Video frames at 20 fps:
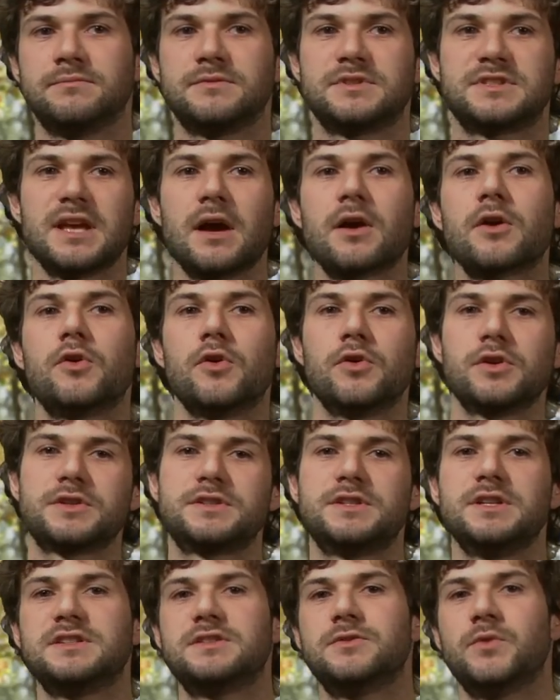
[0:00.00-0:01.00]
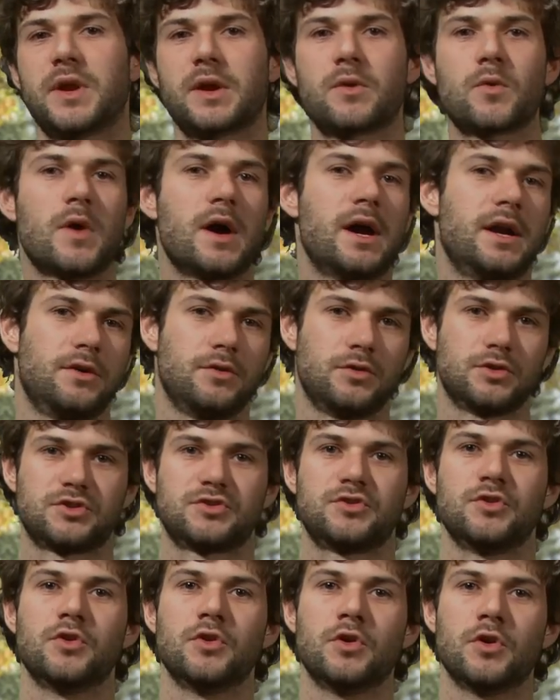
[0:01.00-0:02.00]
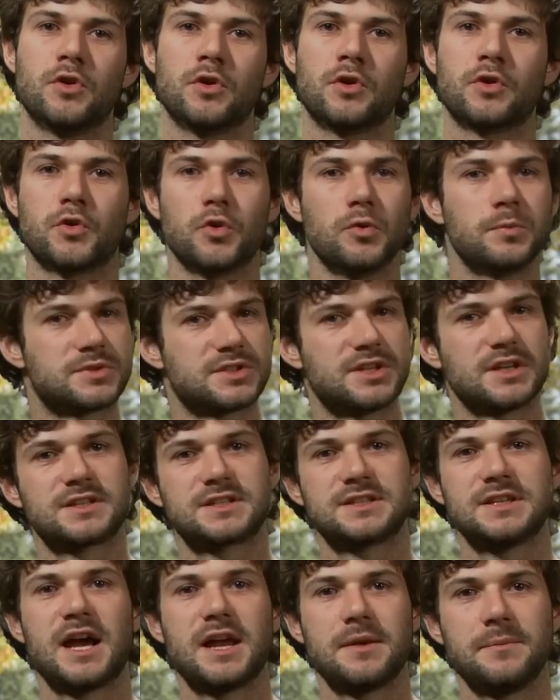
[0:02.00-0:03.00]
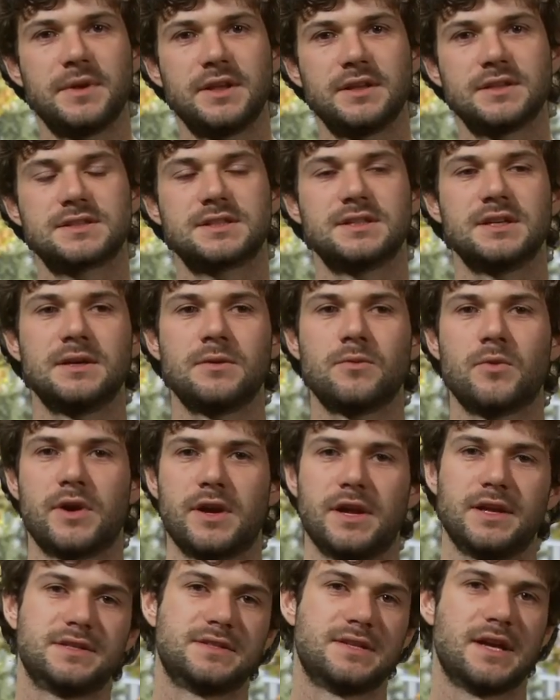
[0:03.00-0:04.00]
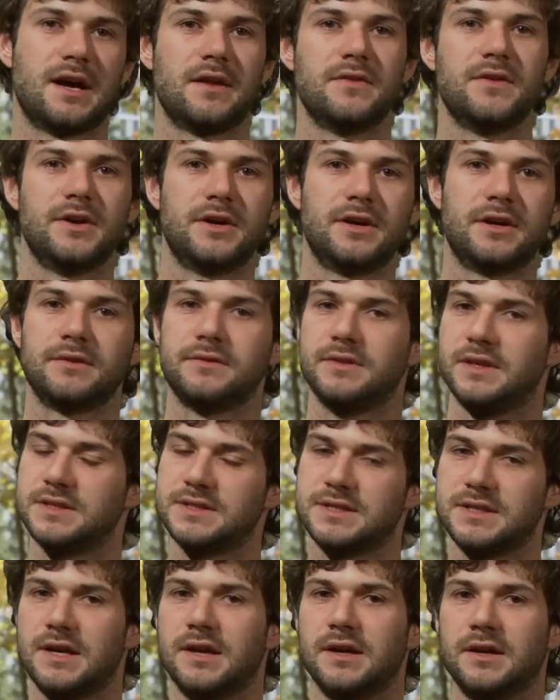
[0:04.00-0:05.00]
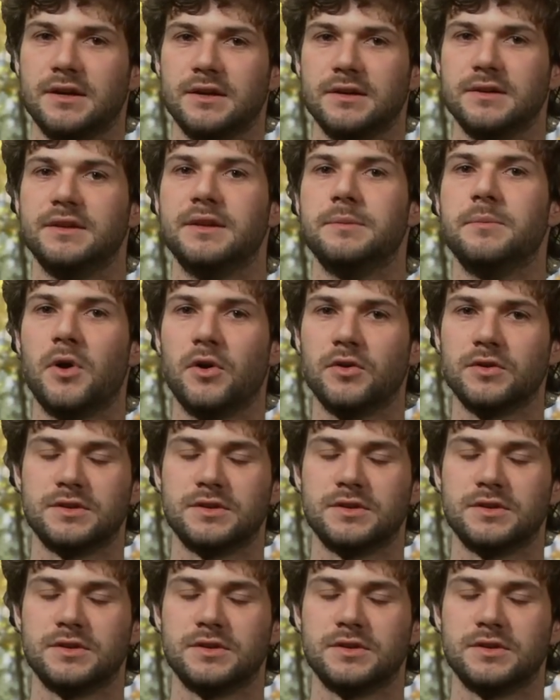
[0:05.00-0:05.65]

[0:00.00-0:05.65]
some courses require also groups assignments, whereas other, that are the